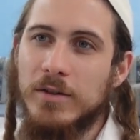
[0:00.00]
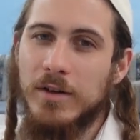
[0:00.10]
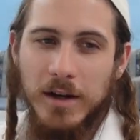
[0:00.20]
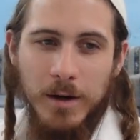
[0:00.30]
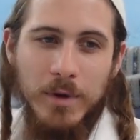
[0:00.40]

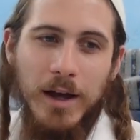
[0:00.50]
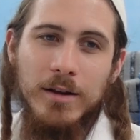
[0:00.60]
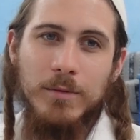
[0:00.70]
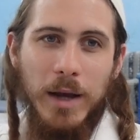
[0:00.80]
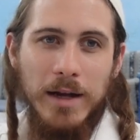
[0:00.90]
they come
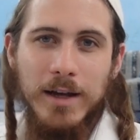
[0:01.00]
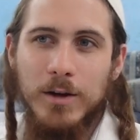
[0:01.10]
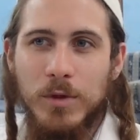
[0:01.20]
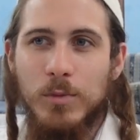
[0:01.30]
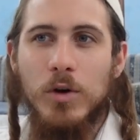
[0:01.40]
back down
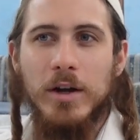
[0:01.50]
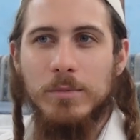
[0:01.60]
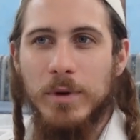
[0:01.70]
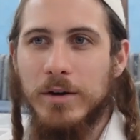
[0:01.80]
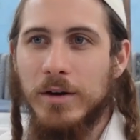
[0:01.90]
with mochin
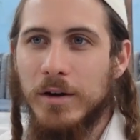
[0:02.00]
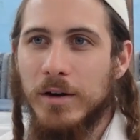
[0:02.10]
better.